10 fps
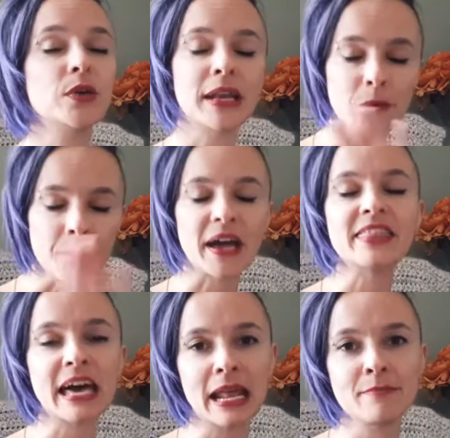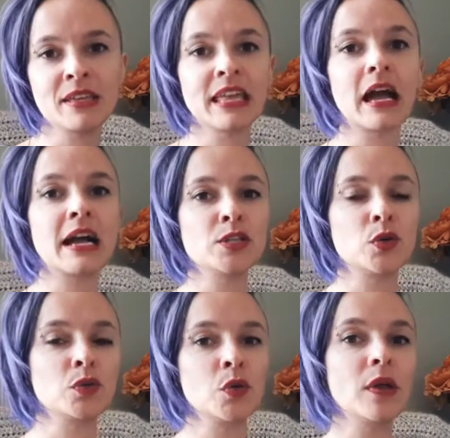And by that, I mean, like, I
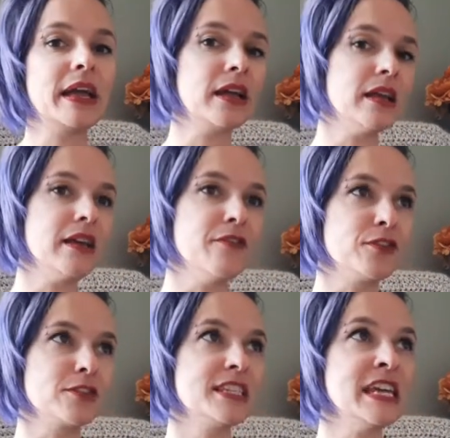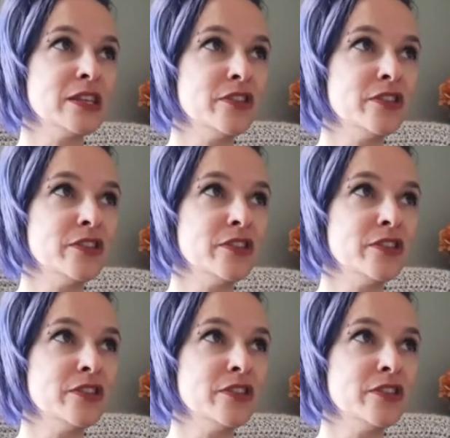don't know, like, if they're staying in the